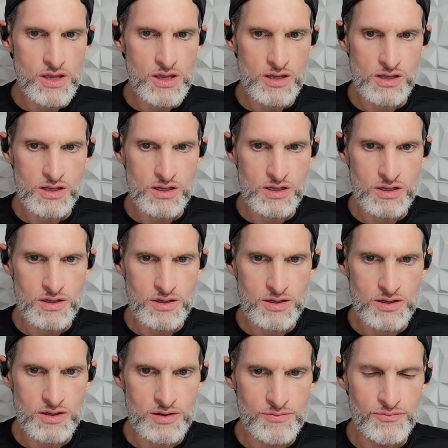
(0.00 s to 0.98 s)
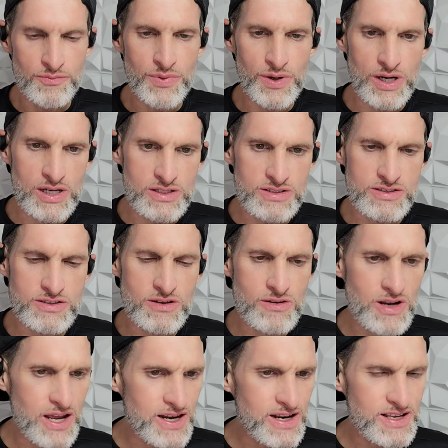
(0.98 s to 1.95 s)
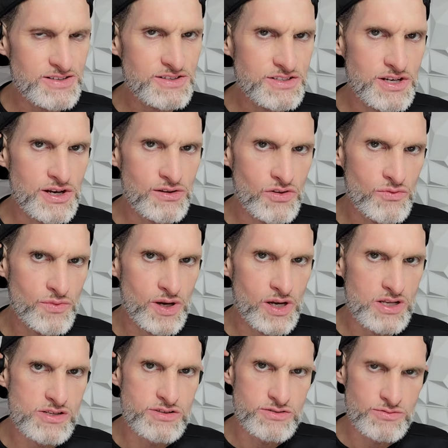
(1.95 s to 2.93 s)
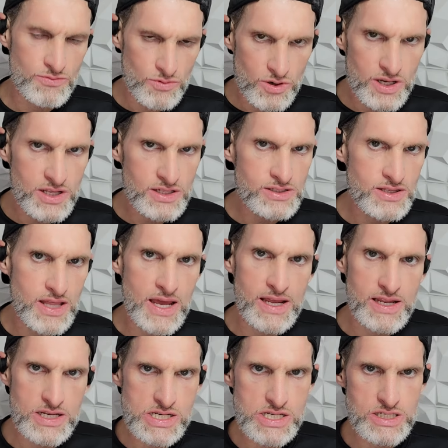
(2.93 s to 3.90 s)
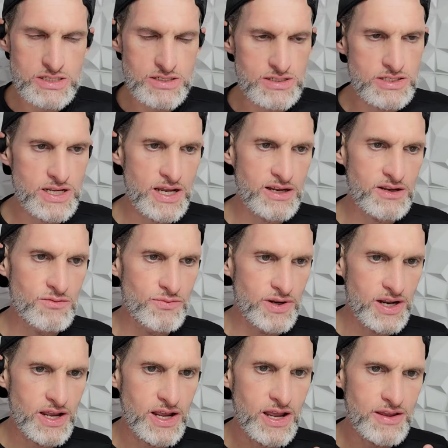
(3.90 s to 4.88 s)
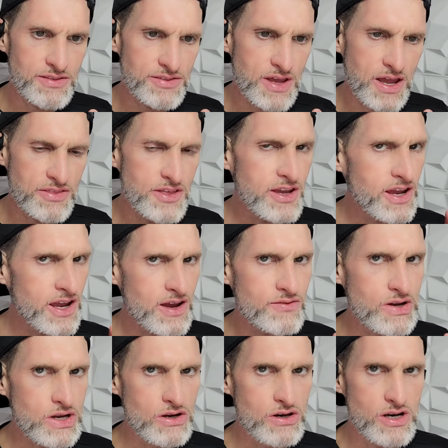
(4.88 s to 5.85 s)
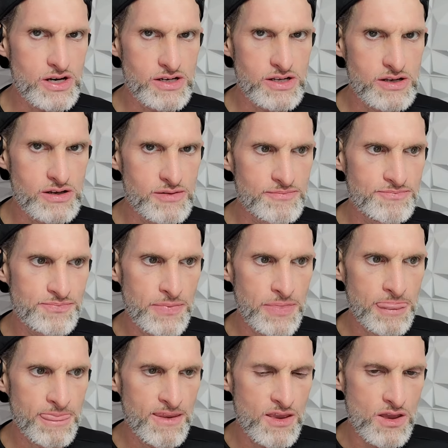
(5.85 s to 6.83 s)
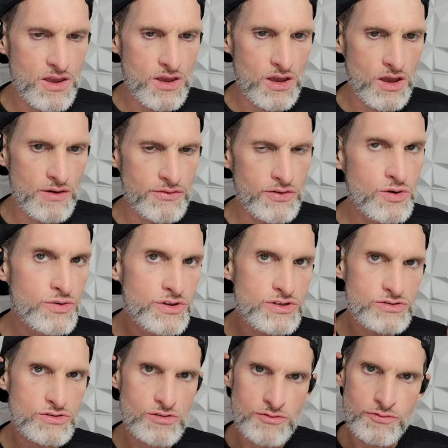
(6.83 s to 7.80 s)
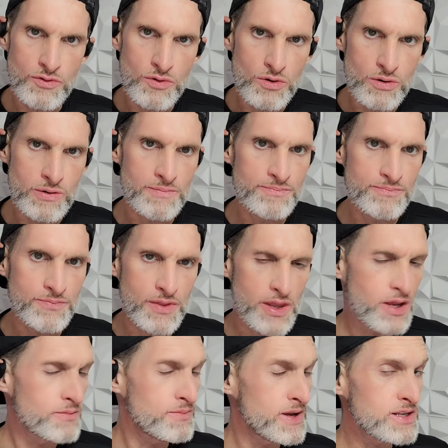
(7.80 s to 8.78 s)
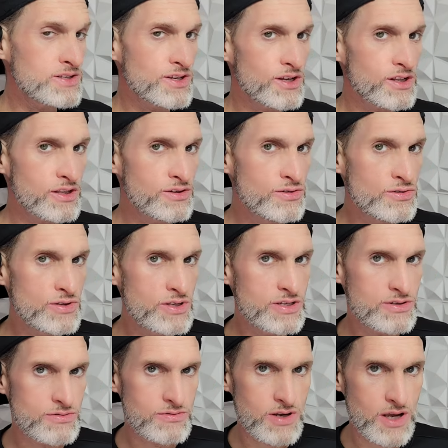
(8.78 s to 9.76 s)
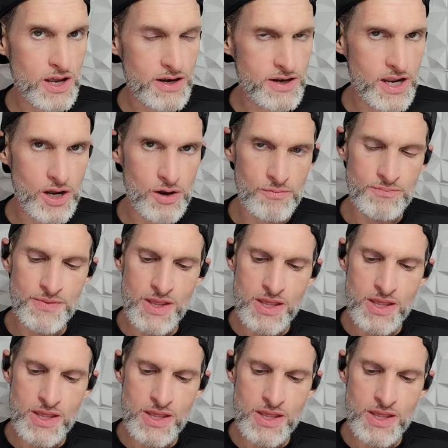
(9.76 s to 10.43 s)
uh, buds, and they're not necessarily buds, and we'll get to that in just a second. But I had, I think I have a good idea of who these are for and basically who these are not. Now,